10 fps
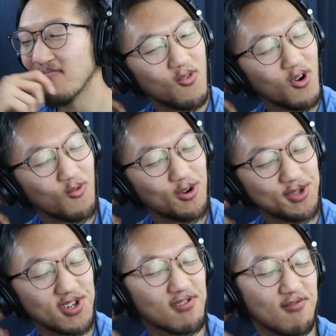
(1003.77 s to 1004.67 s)
Well,
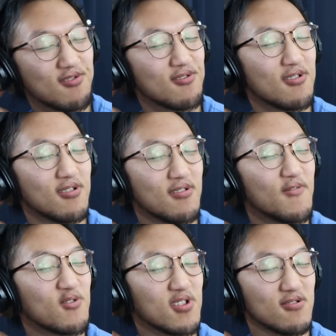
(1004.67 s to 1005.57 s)
one thing's for
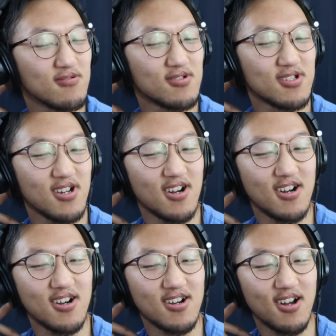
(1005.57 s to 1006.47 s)
certain,
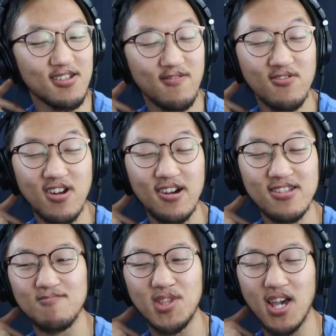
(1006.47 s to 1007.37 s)
I never
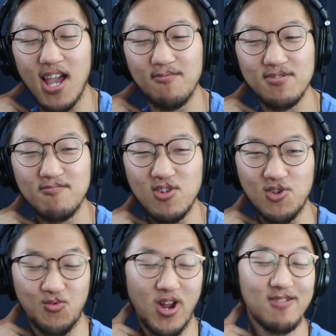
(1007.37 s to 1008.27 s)
got the habit of me
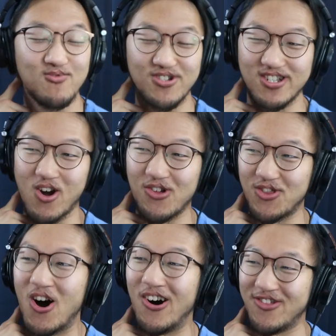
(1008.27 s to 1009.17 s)
just rambling on
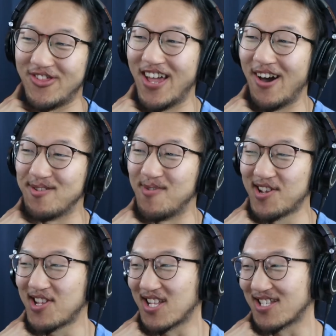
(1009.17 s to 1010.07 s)
and on and out of my
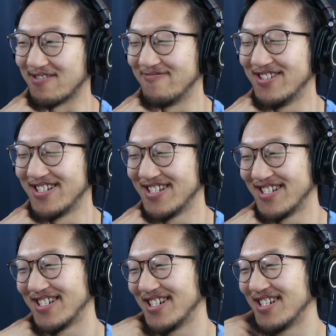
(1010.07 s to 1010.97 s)
system.
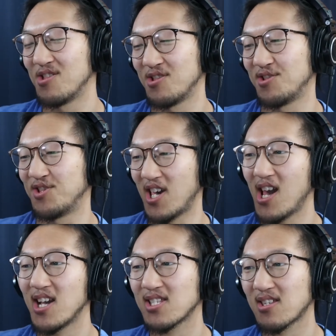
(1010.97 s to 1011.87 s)

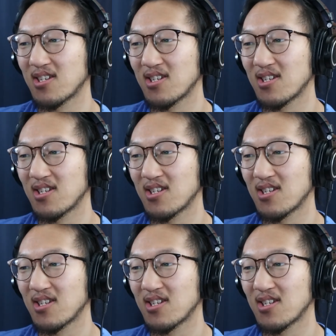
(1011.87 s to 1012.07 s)
That